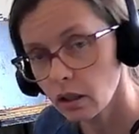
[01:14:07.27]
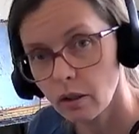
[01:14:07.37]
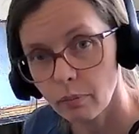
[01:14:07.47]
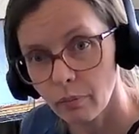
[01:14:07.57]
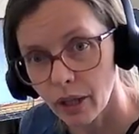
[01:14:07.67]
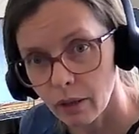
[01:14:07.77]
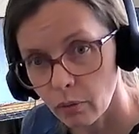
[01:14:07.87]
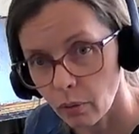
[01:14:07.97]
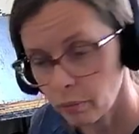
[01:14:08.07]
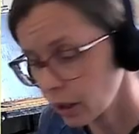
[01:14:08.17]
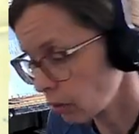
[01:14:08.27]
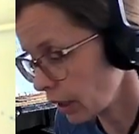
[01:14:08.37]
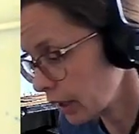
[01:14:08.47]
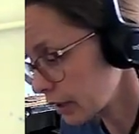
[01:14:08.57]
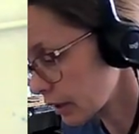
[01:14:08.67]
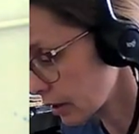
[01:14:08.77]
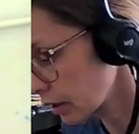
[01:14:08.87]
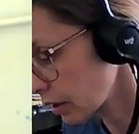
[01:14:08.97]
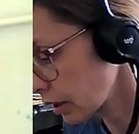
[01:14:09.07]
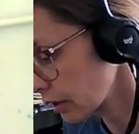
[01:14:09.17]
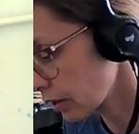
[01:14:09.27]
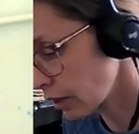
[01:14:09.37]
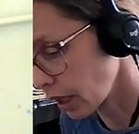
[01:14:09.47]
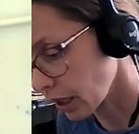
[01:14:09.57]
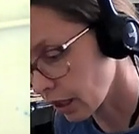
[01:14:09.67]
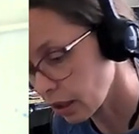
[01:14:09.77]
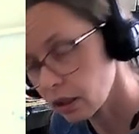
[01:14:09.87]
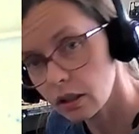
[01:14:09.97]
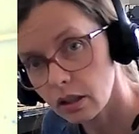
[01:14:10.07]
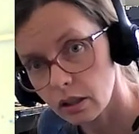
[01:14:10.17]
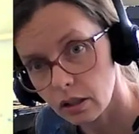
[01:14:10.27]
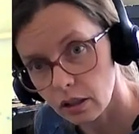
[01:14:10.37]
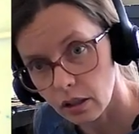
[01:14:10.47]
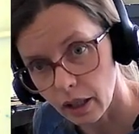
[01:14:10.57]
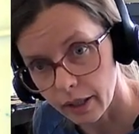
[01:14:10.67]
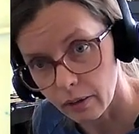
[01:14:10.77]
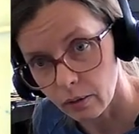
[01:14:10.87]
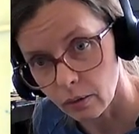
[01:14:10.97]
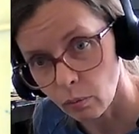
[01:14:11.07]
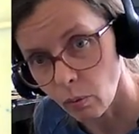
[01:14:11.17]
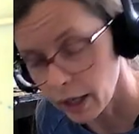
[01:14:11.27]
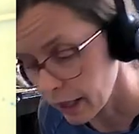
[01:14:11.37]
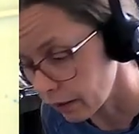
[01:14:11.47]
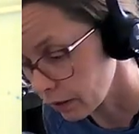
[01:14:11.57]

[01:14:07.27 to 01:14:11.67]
but it won't be quite as thick like whiteout.